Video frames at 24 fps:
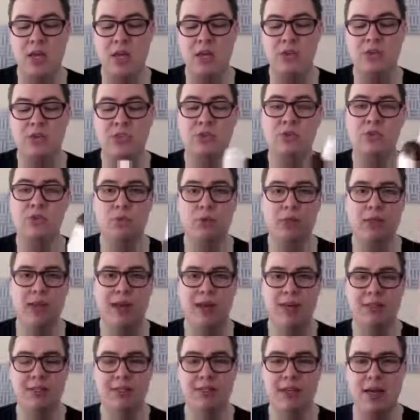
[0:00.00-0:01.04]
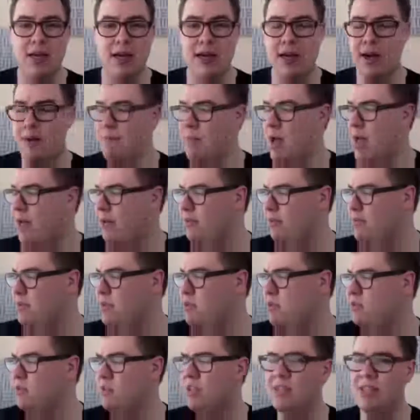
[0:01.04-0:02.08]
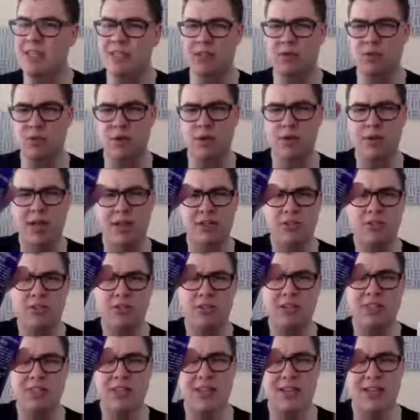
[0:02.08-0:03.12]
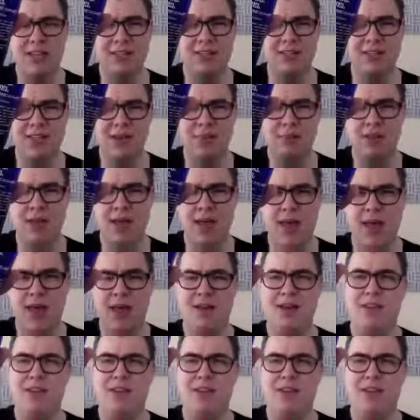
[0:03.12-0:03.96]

So this one's really nice. I've been using this one because I like the sample I had,